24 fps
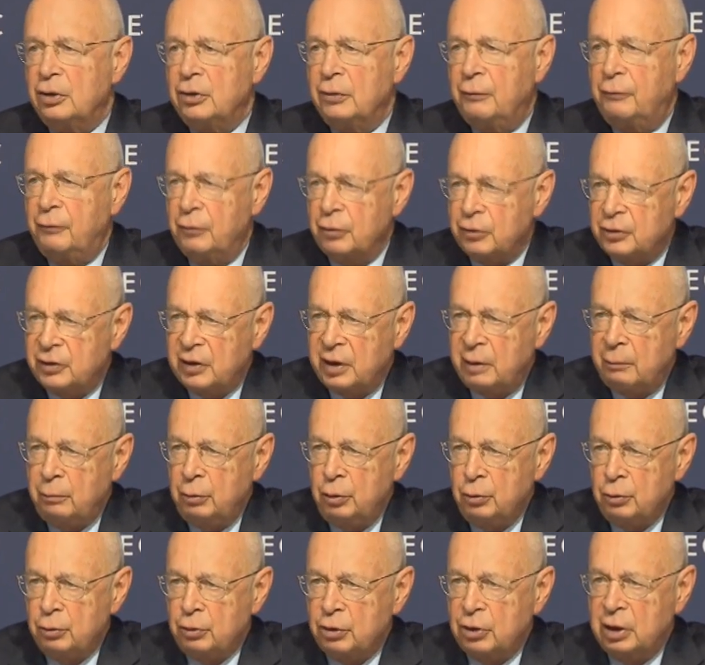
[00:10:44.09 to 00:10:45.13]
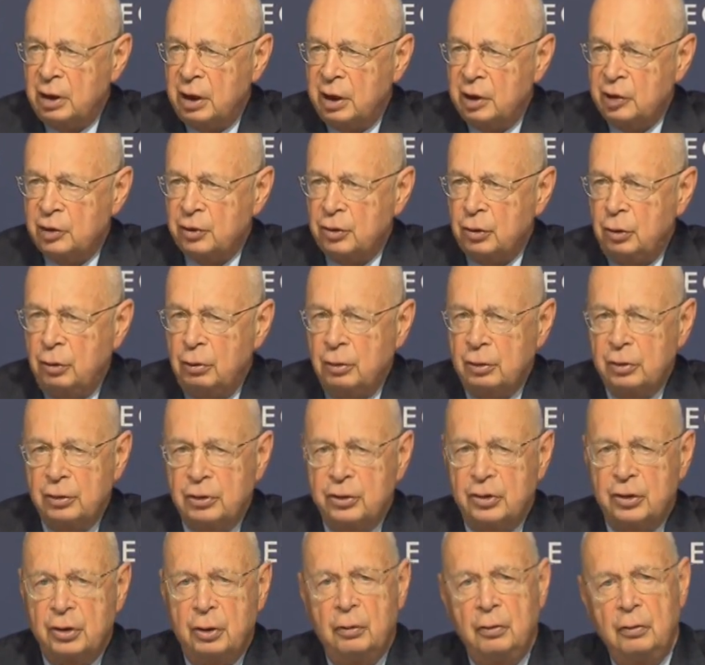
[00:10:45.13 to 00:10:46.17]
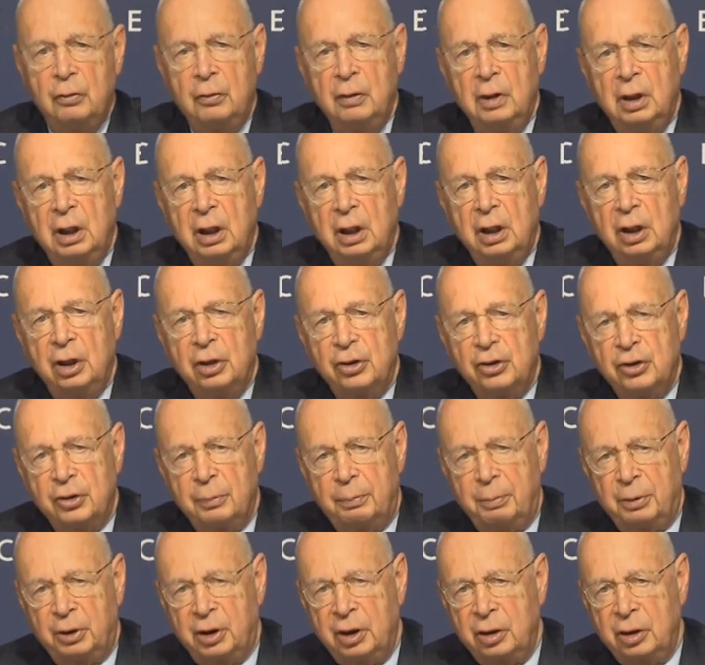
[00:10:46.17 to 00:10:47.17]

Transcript: causes of psychological disorders,